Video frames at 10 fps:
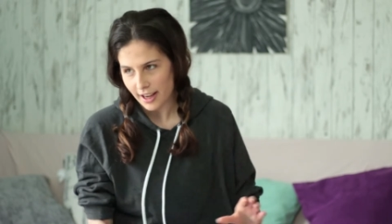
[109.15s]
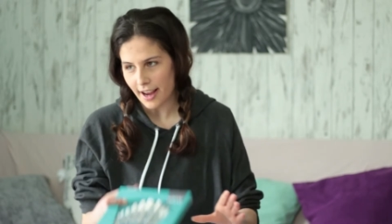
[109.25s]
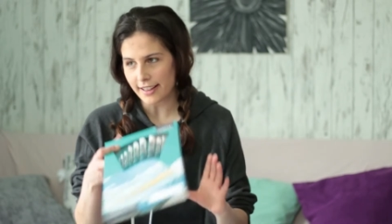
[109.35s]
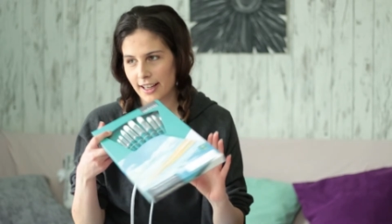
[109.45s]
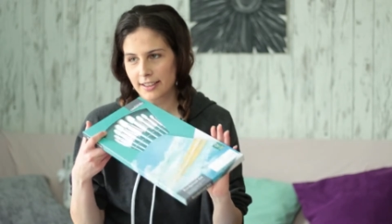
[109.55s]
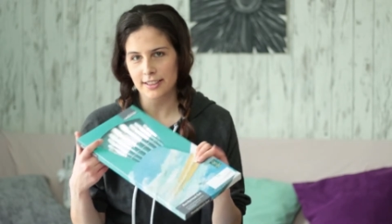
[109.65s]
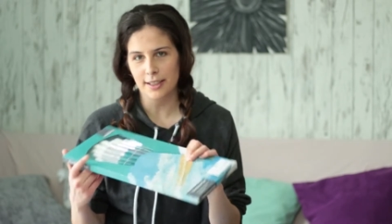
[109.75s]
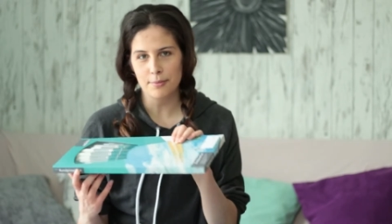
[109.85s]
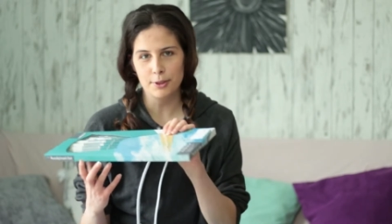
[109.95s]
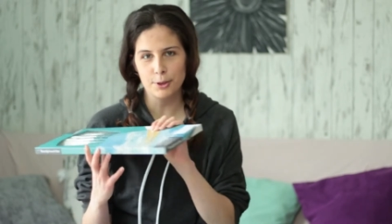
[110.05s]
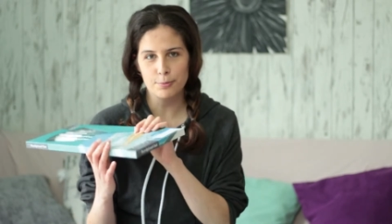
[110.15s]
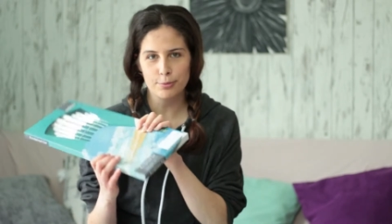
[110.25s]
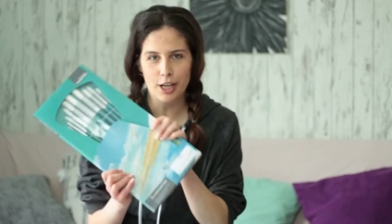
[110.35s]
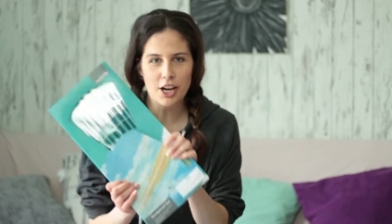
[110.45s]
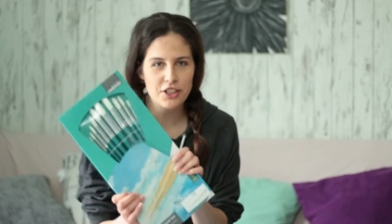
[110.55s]
I got some new
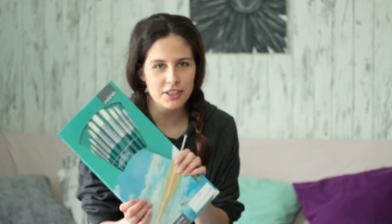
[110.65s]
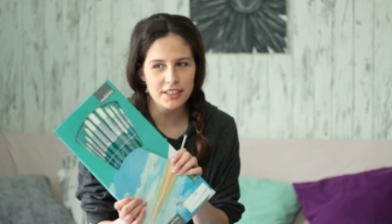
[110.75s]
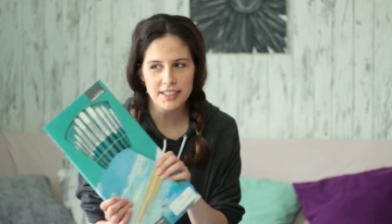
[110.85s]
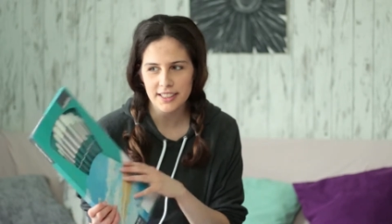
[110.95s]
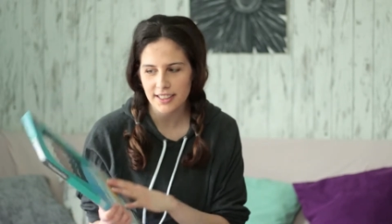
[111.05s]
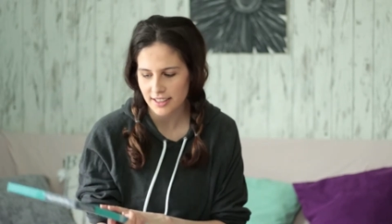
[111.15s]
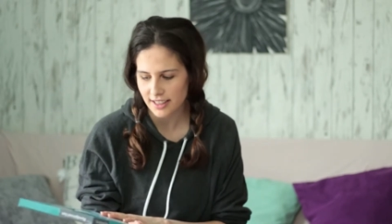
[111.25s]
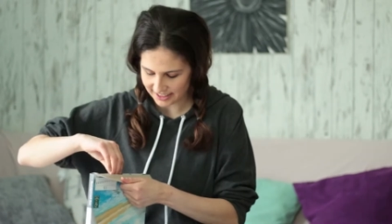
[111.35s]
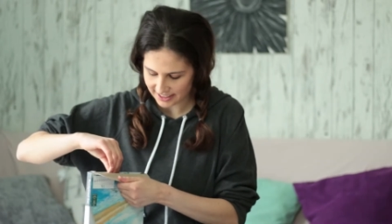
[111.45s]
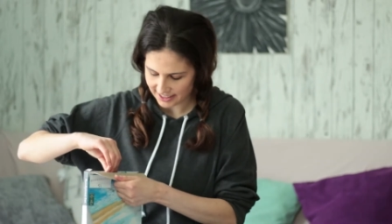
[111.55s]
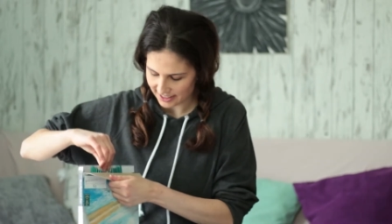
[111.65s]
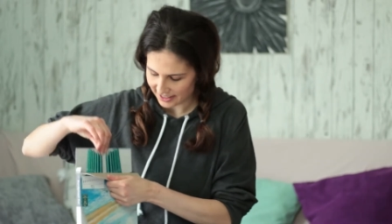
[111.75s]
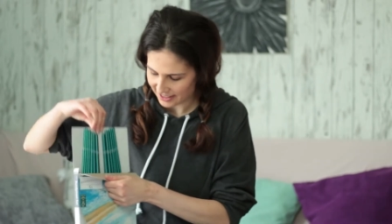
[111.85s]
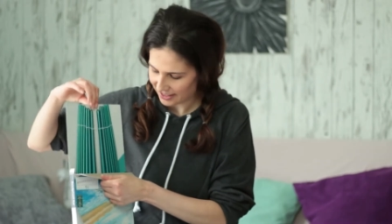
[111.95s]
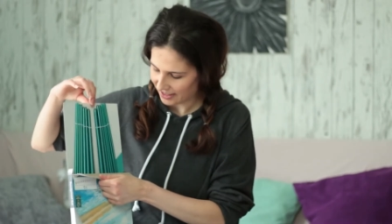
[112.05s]
brushes.
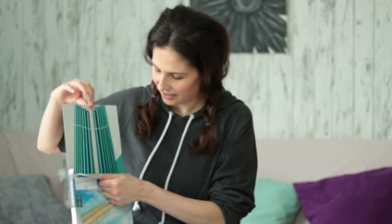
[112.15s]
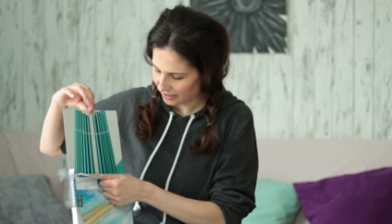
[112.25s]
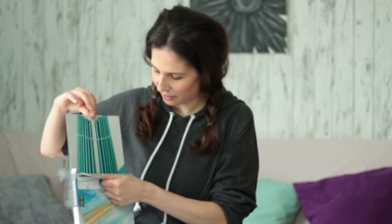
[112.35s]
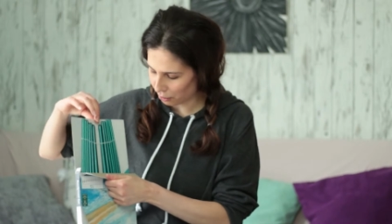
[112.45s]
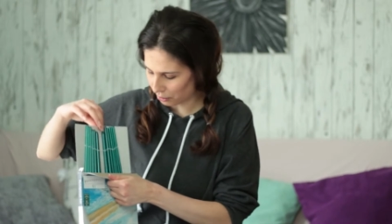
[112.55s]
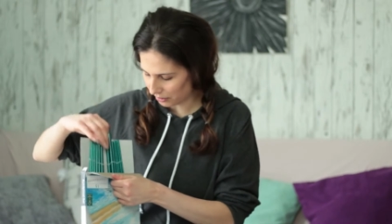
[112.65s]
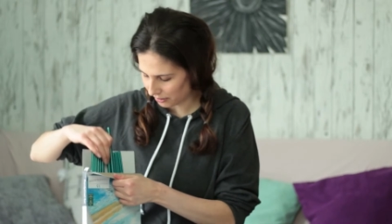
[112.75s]
Oh,